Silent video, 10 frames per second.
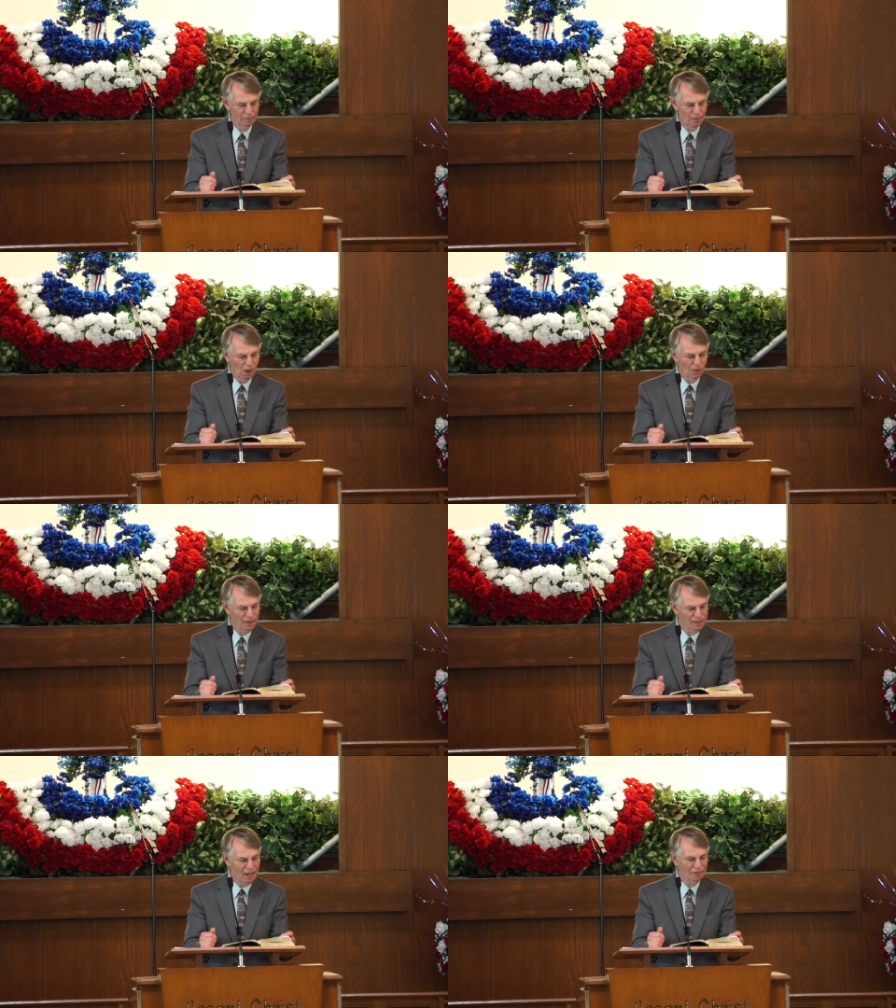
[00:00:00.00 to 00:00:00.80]
Are
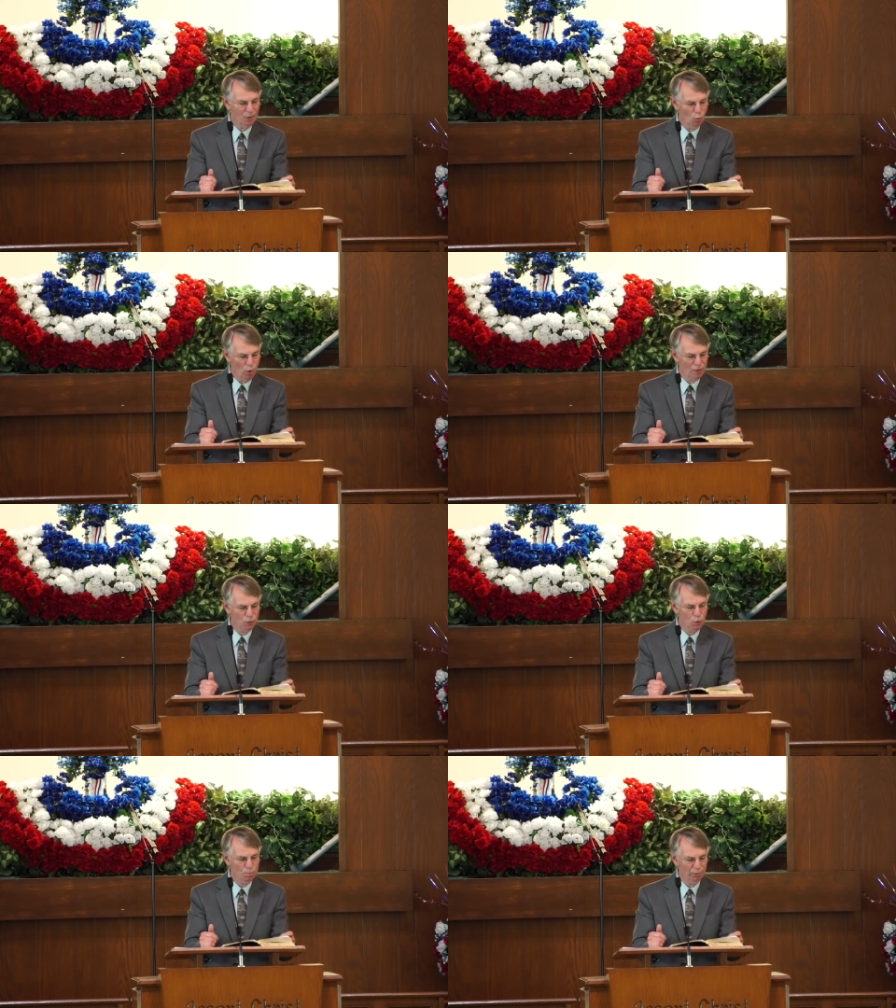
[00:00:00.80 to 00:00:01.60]
they not the ones
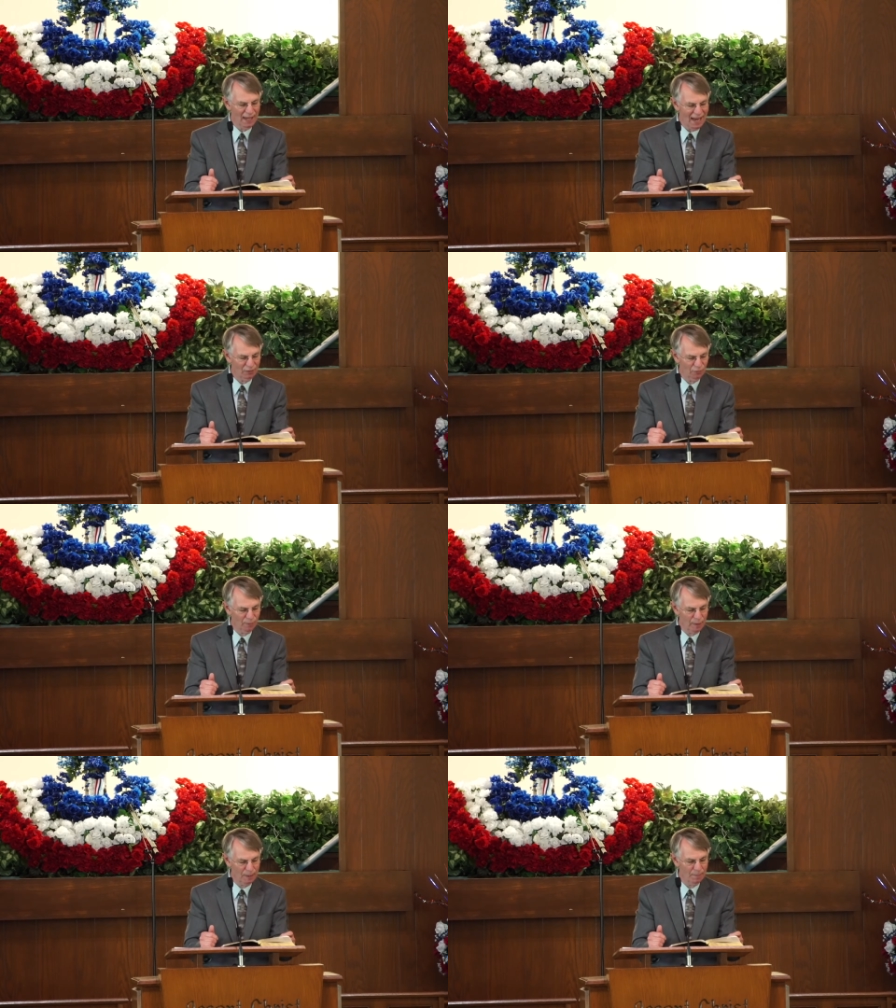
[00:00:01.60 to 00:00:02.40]
who
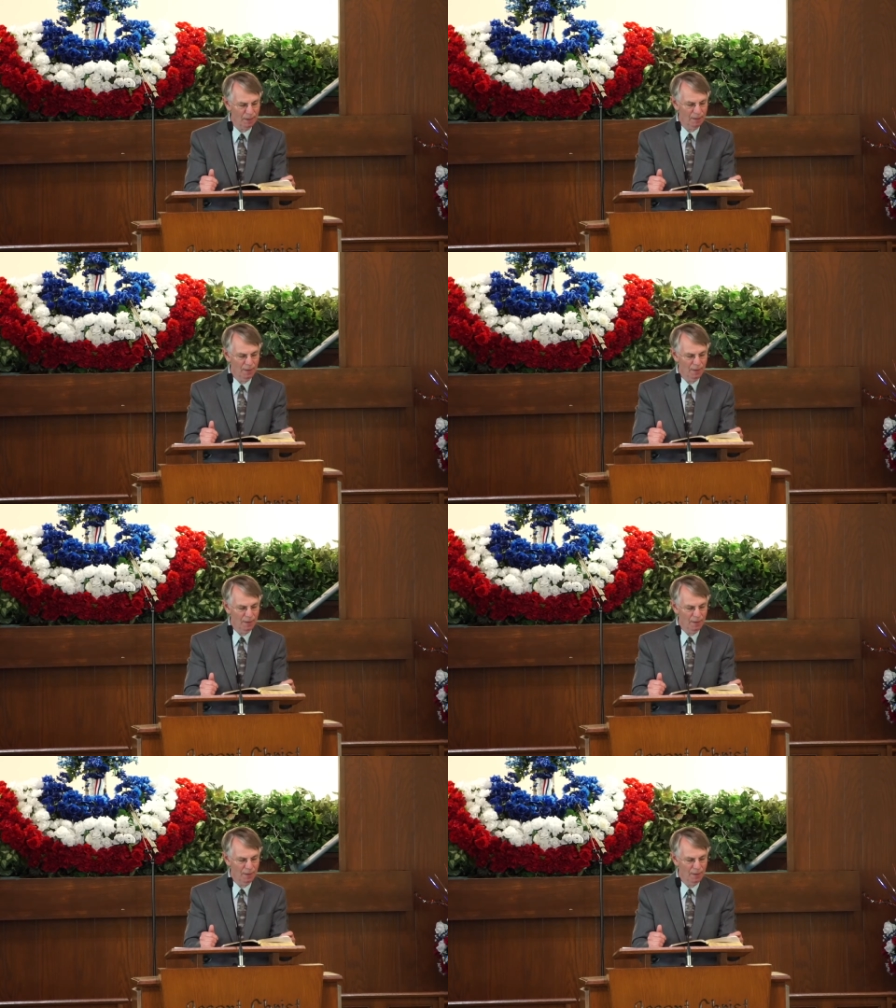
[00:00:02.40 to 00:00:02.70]
blaspheme